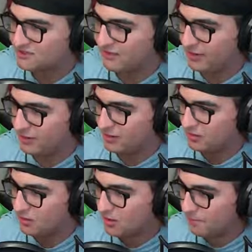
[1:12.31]
fire.
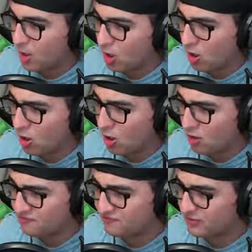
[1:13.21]
Move.